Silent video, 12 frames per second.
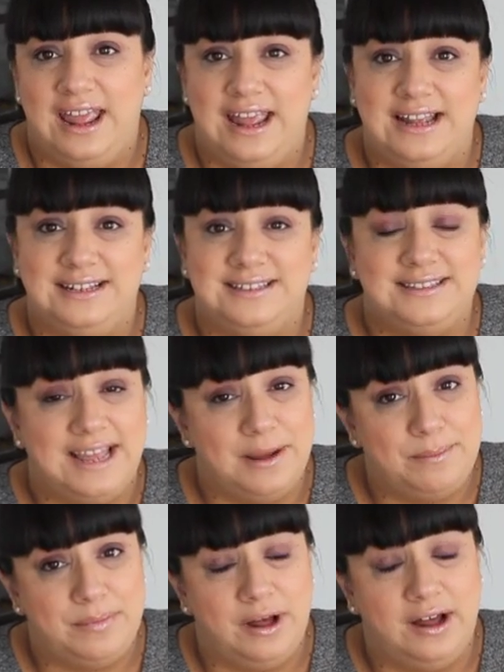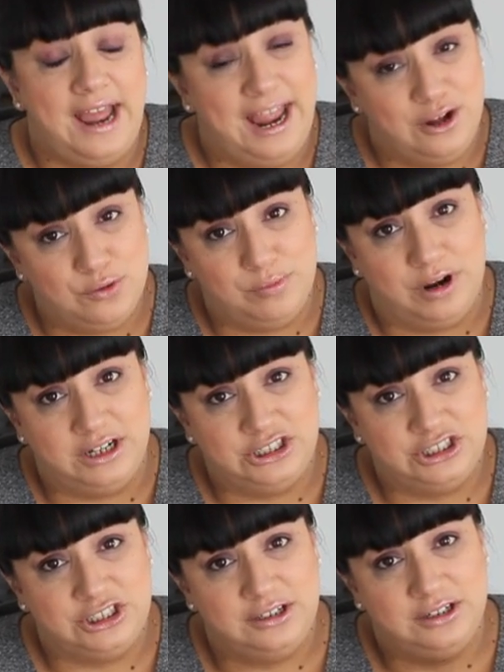a angle
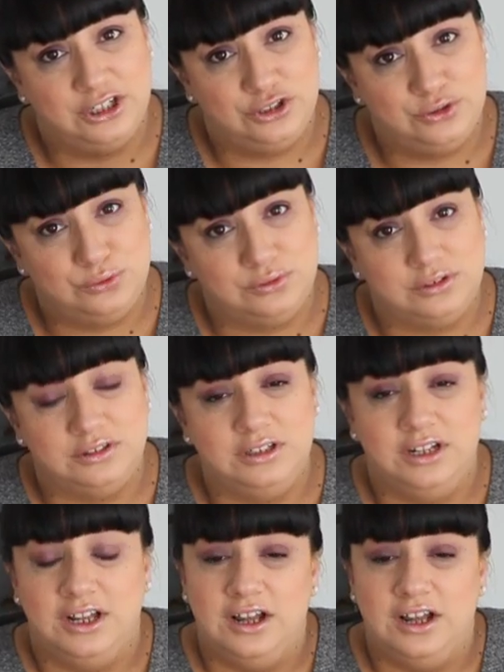brush, the tool